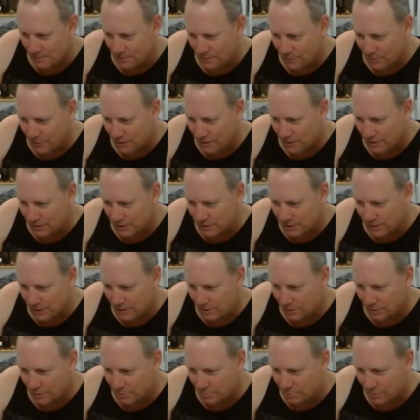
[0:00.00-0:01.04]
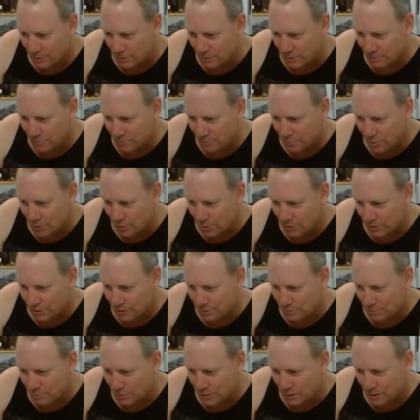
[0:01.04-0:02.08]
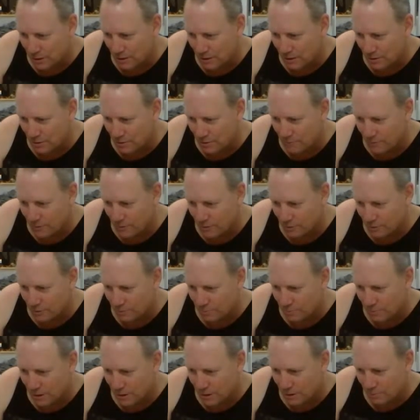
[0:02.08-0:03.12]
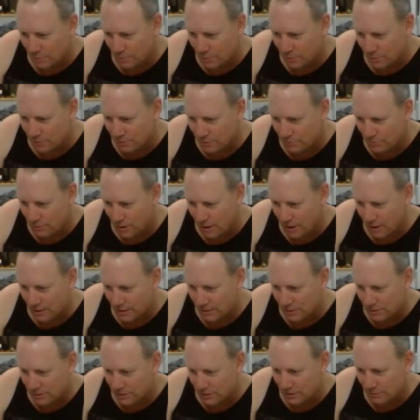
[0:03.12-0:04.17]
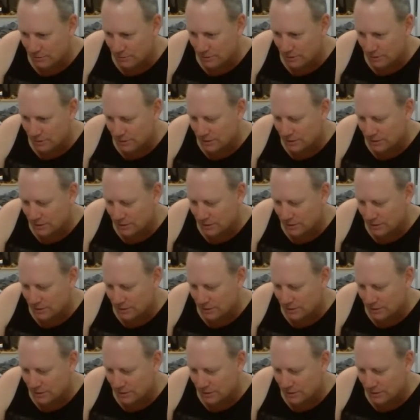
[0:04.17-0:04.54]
Viking set you're building reminds me of older Mega Block Dragon series